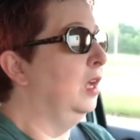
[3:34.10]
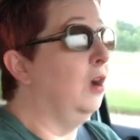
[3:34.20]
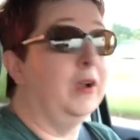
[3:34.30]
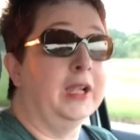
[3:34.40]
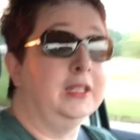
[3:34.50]

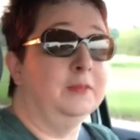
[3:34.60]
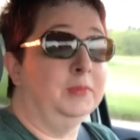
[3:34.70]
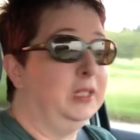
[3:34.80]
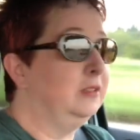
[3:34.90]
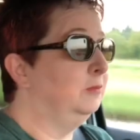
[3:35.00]
Oh, I got to
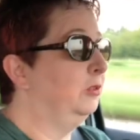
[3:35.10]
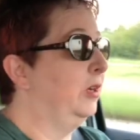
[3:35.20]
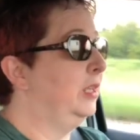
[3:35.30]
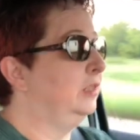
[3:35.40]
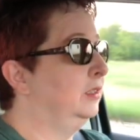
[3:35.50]
meet some
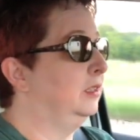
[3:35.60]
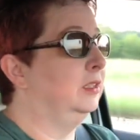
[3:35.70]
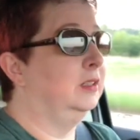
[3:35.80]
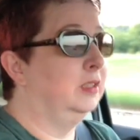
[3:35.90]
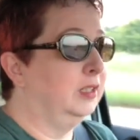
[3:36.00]
great
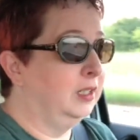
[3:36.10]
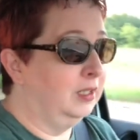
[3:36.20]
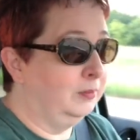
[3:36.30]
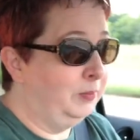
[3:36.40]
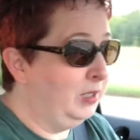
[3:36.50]

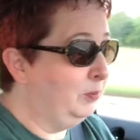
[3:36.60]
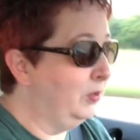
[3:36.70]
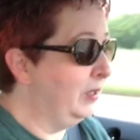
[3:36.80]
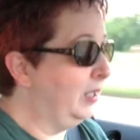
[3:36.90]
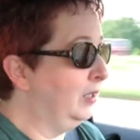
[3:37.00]

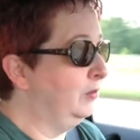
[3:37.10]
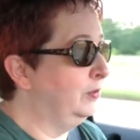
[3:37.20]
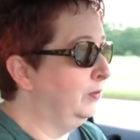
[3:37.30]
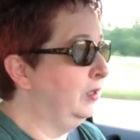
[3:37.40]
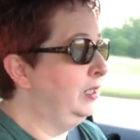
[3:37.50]
people that I was
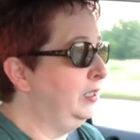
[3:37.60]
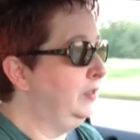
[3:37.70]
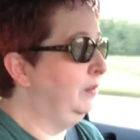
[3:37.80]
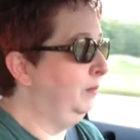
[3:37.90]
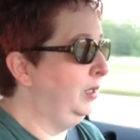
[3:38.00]
wanting
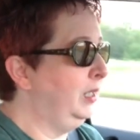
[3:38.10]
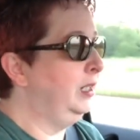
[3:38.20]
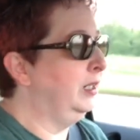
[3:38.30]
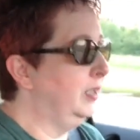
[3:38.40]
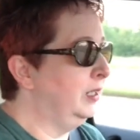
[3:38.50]
to
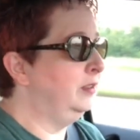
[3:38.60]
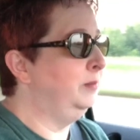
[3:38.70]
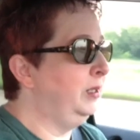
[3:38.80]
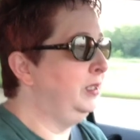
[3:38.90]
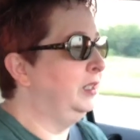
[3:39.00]
meet. I got to
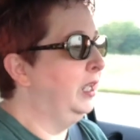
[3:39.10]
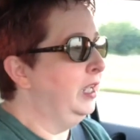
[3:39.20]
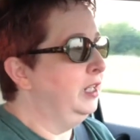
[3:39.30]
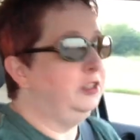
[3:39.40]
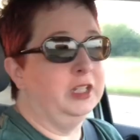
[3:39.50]
meet
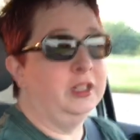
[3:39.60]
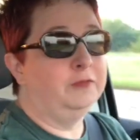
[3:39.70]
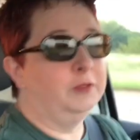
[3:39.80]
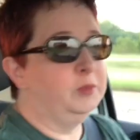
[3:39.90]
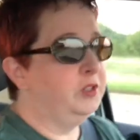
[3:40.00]
Jenna
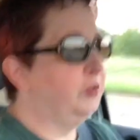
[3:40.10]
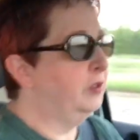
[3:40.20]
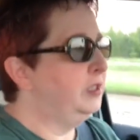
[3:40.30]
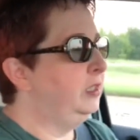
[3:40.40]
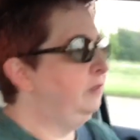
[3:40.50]
from
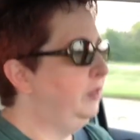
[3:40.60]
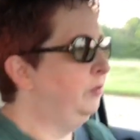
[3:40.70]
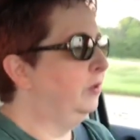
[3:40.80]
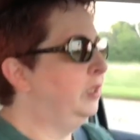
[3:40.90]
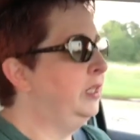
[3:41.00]
Resort TV
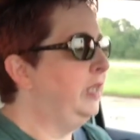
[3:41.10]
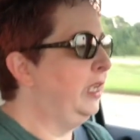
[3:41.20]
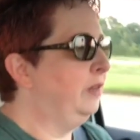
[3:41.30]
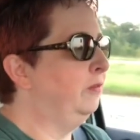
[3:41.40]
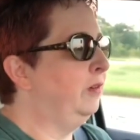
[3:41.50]
One
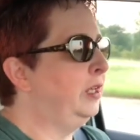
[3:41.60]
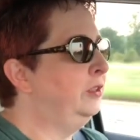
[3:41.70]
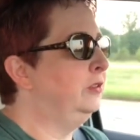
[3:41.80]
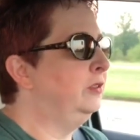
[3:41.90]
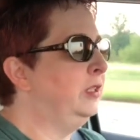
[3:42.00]
and
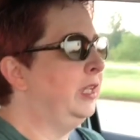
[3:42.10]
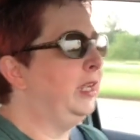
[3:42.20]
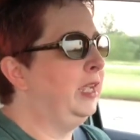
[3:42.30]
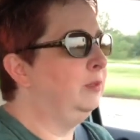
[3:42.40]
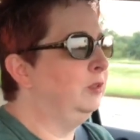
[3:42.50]
Rachel
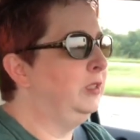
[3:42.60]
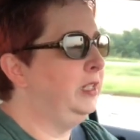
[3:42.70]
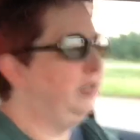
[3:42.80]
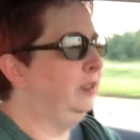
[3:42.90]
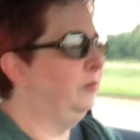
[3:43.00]
at Animal
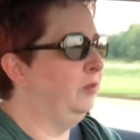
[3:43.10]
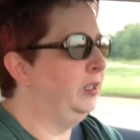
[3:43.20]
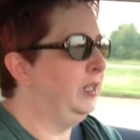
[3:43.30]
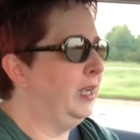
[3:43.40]
Kingdom one